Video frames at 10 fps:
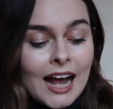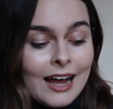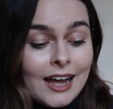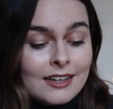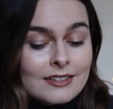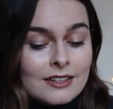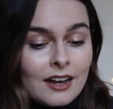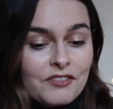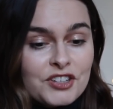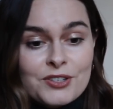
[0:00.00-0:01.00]
and
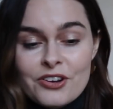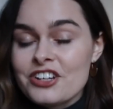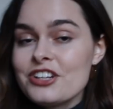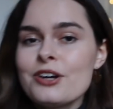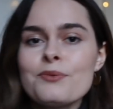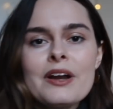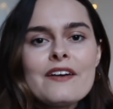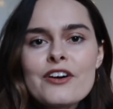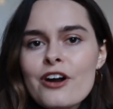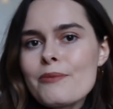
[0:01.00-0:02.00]
I've just gone, you know,
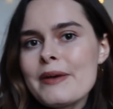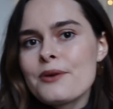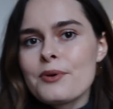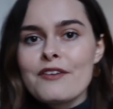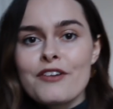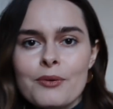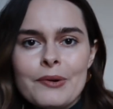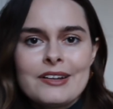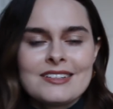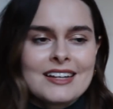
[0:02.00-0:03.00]
whatever, I'll make whatever I
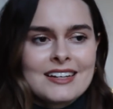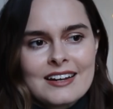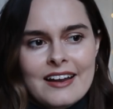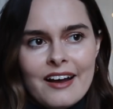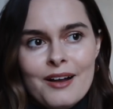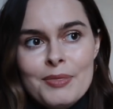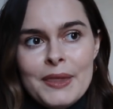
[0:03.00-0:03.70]
want, da da da.